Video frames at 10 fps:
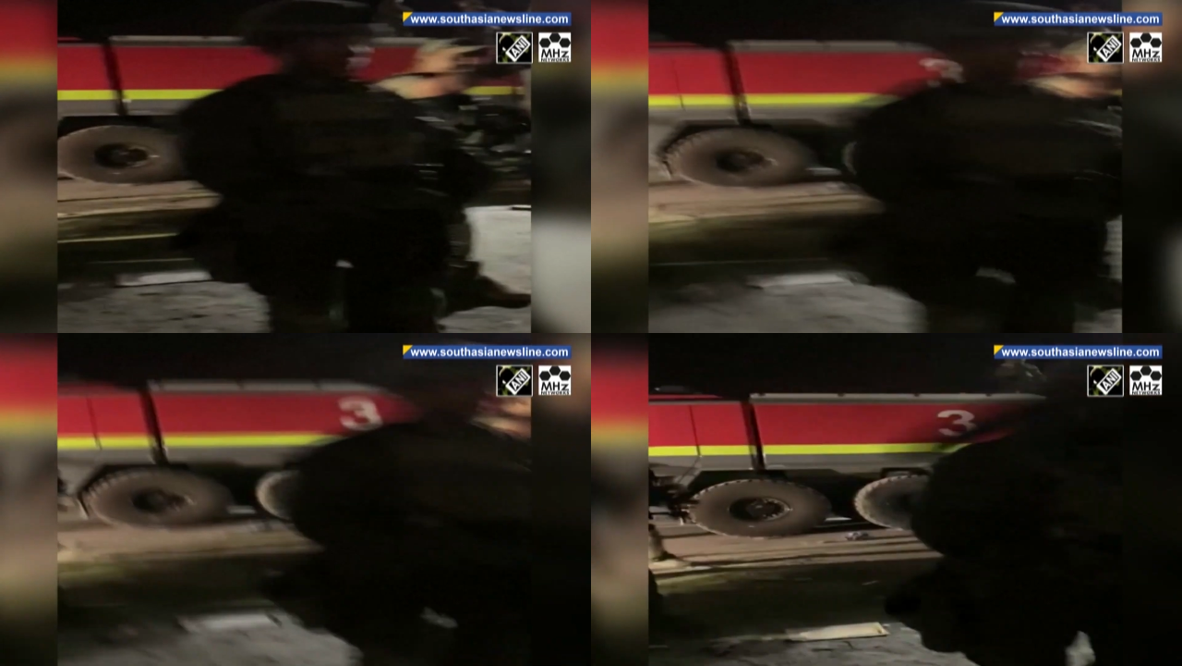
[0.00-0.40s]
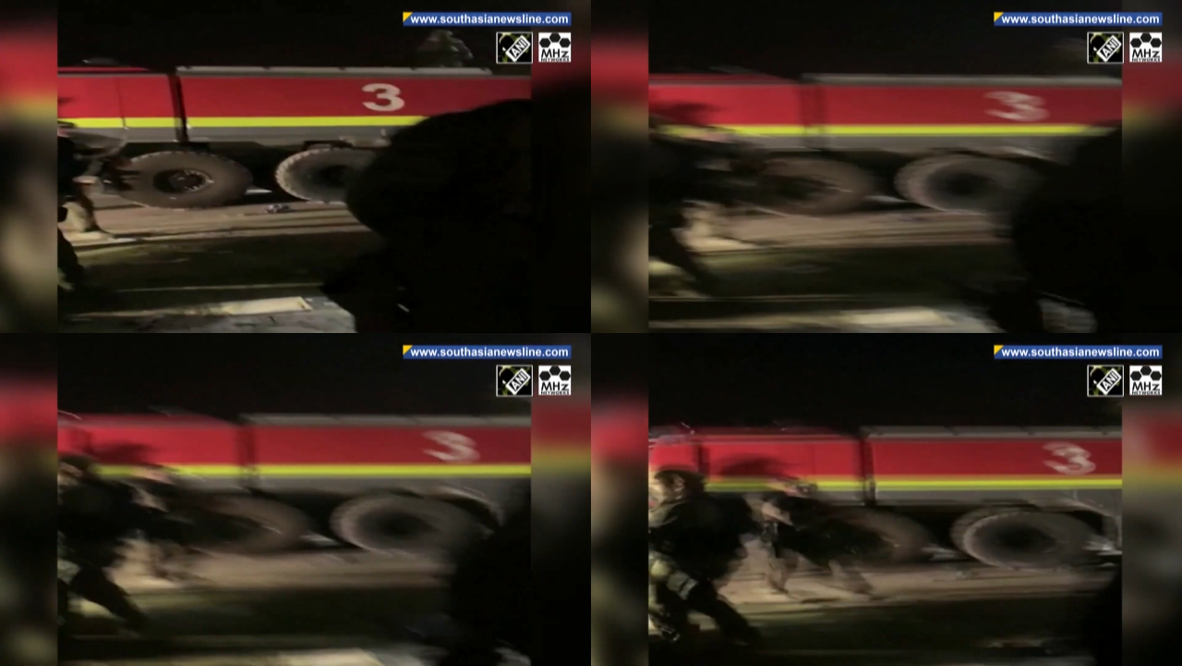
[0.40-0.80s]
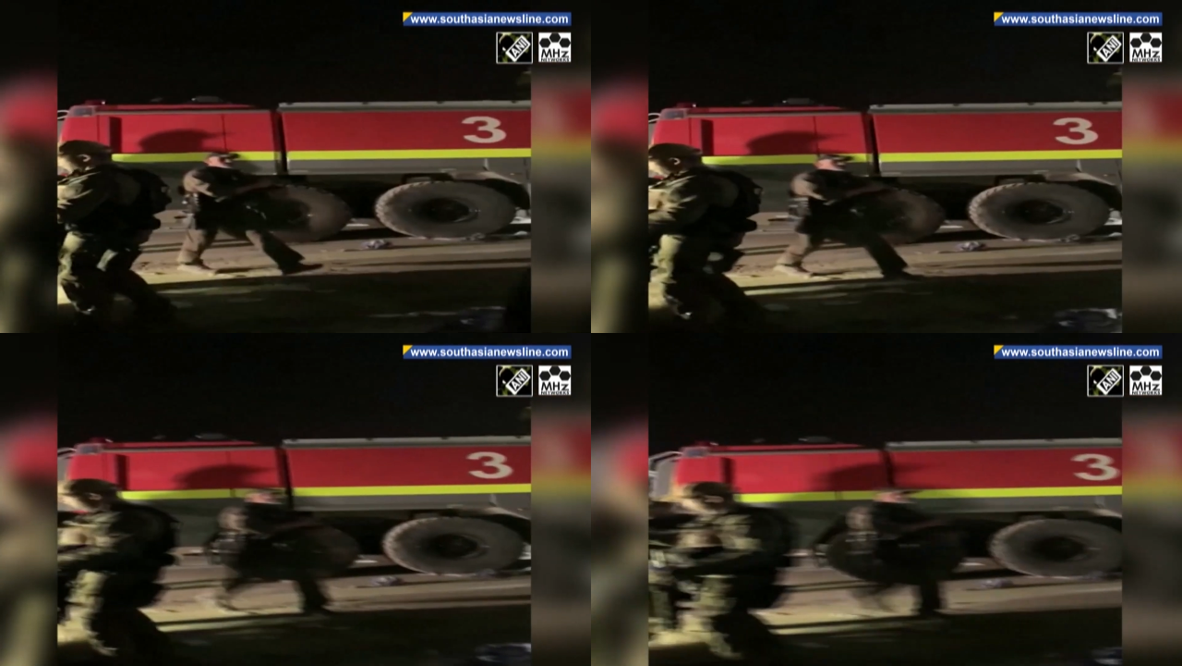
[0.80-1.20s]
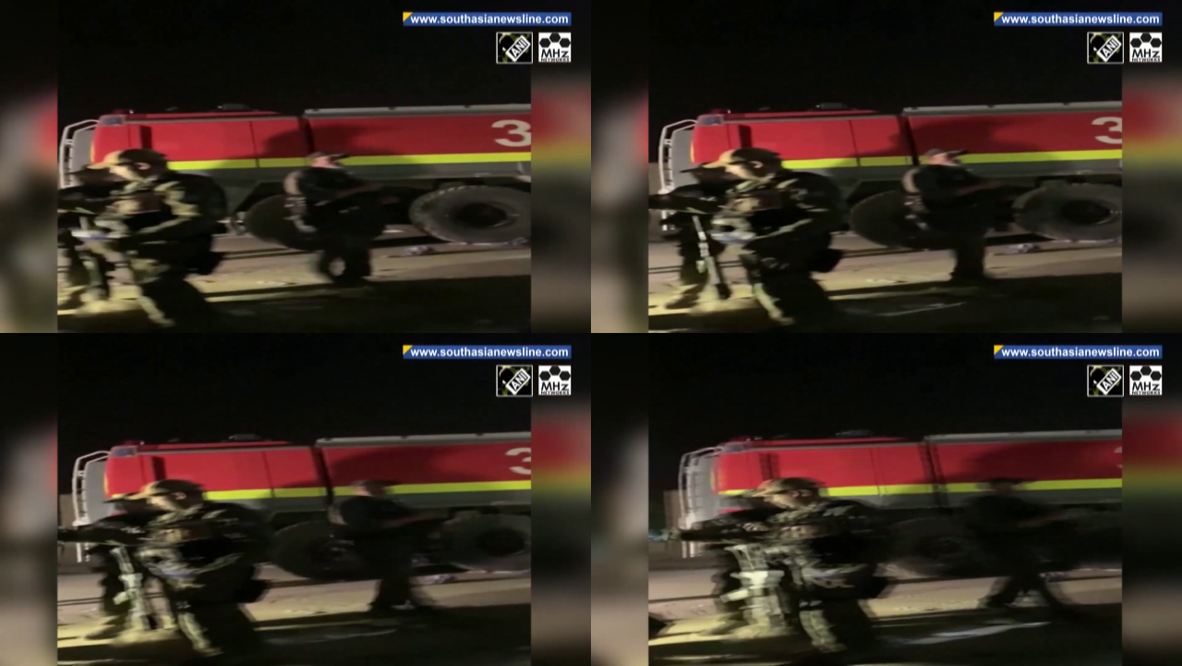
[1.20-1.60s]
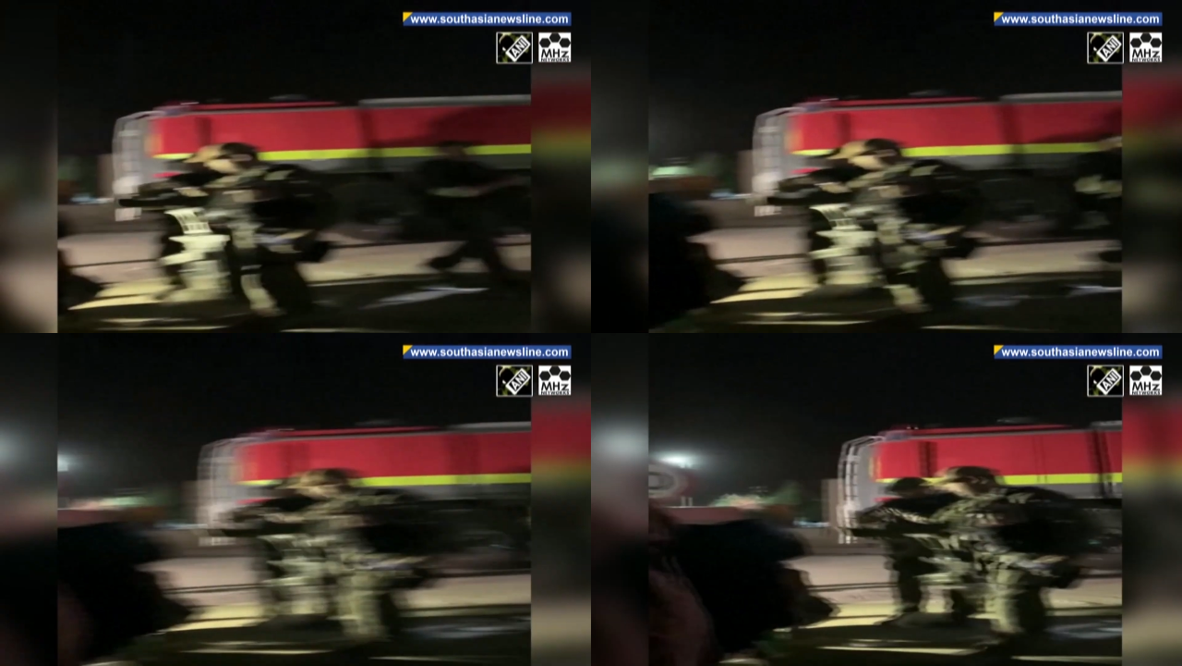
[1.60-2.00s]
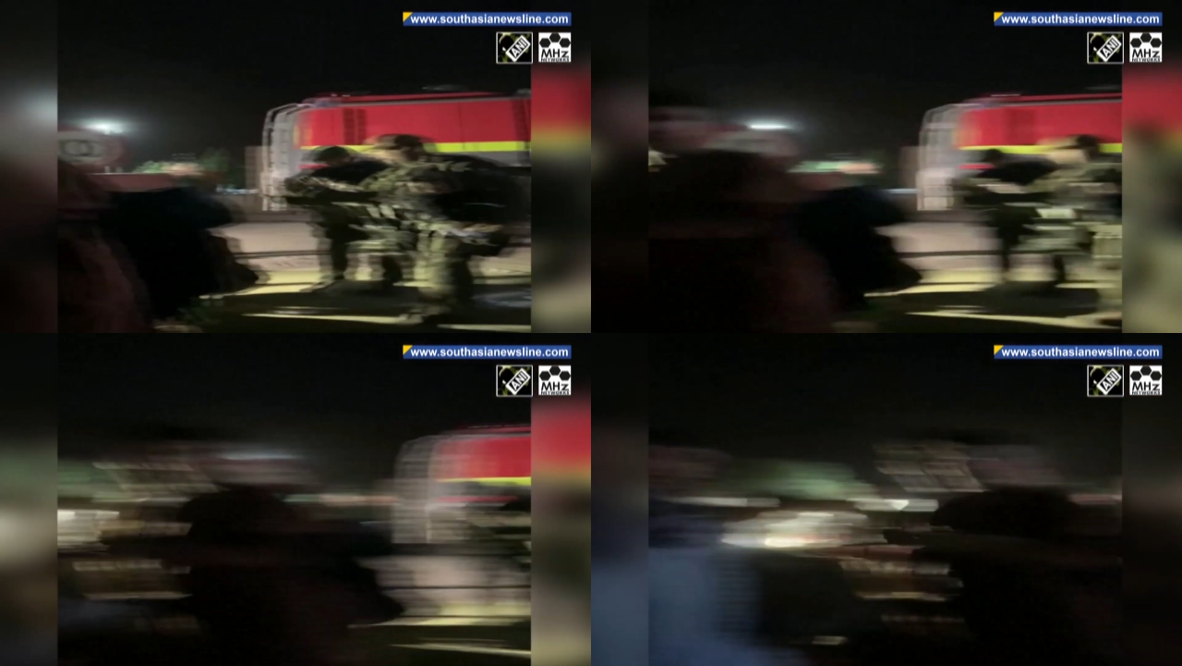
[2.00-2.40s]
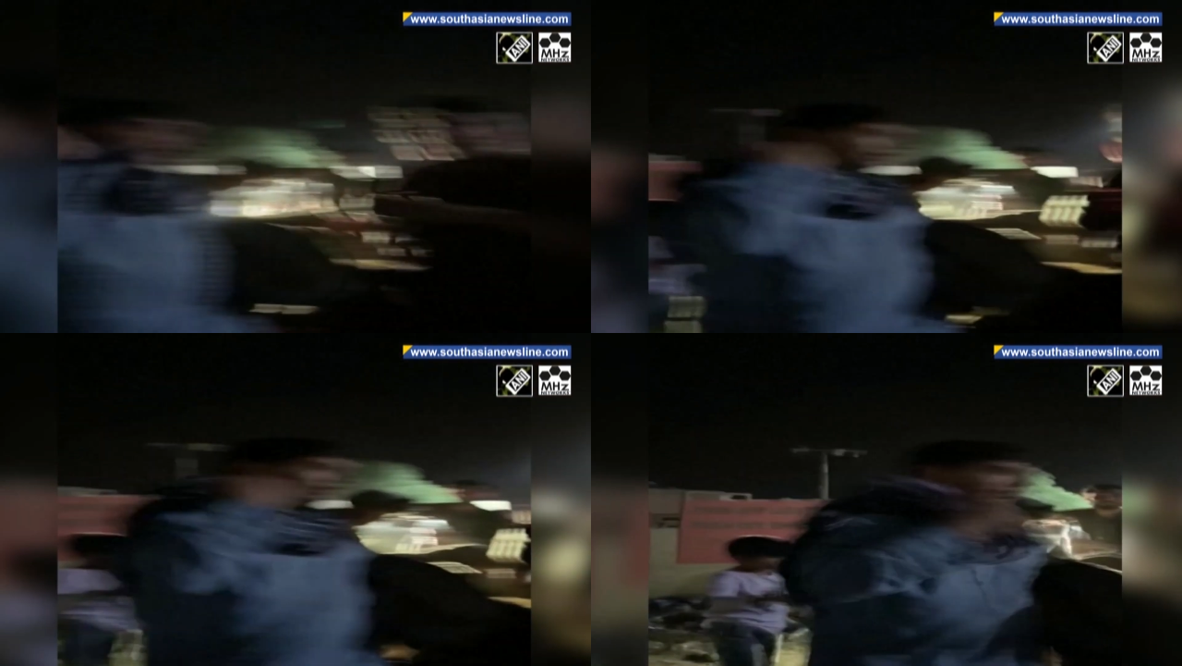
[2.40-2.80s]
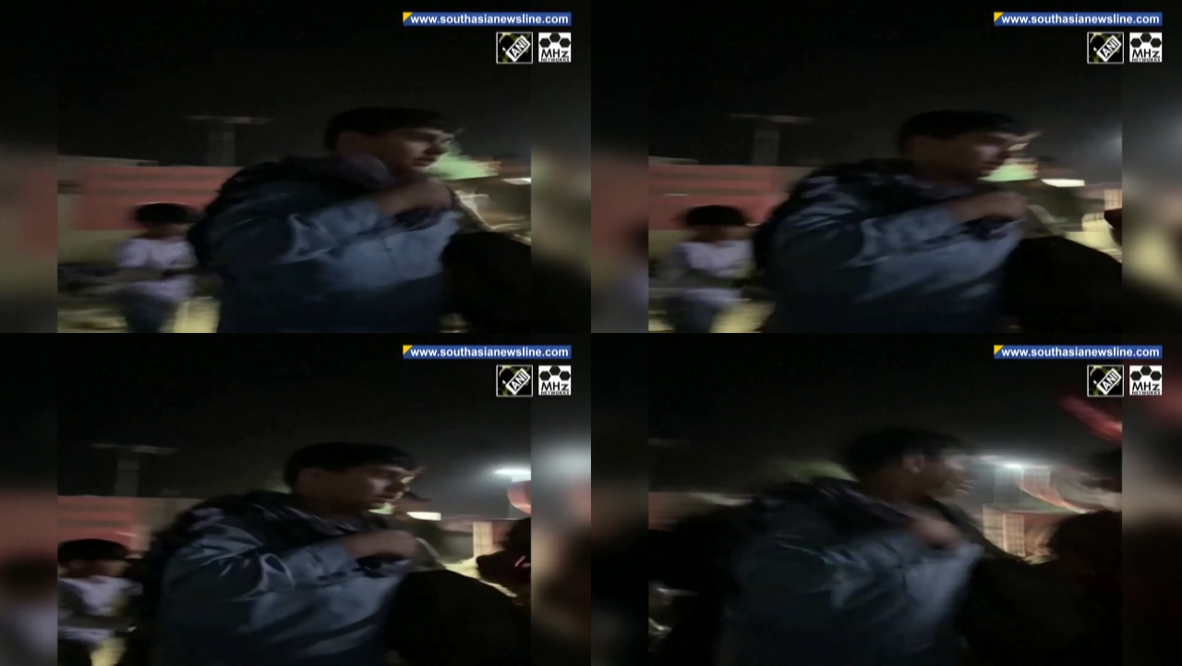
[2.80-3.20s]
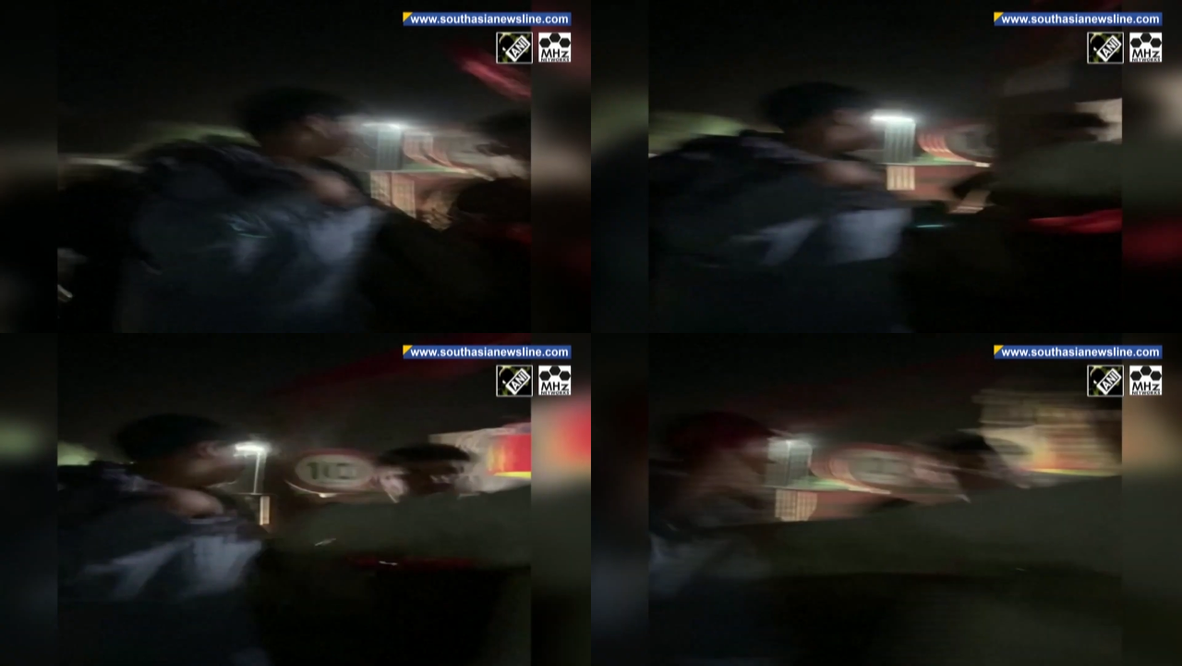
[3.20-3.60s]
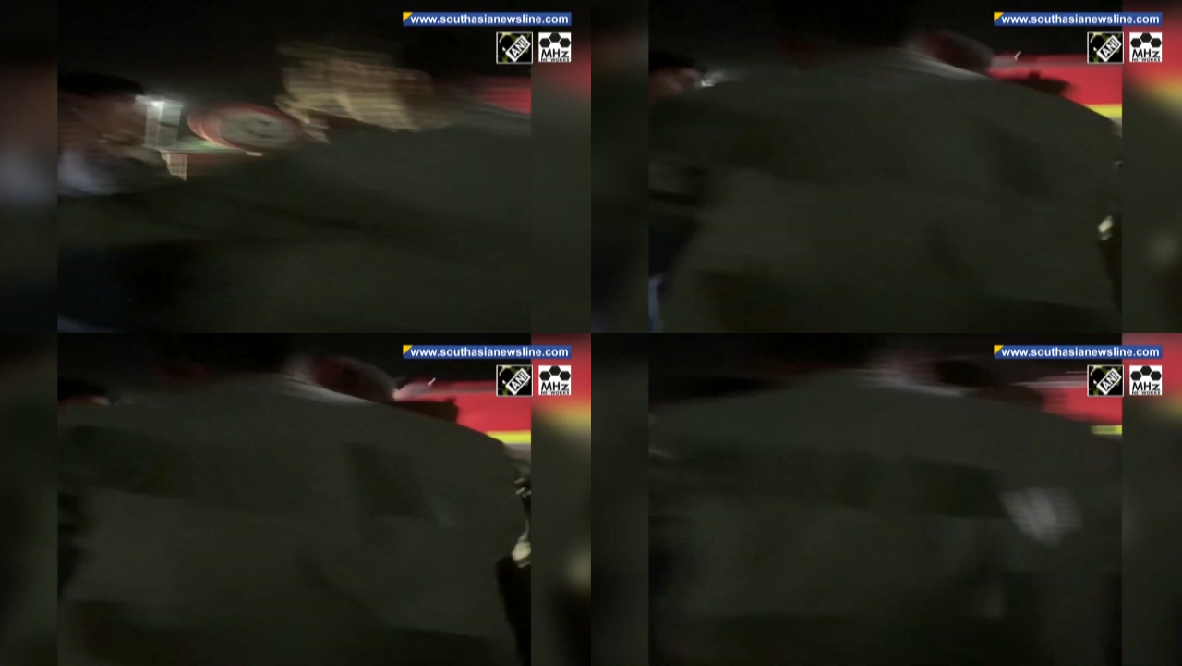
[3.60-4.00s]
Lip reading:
[unreadable: no face in view]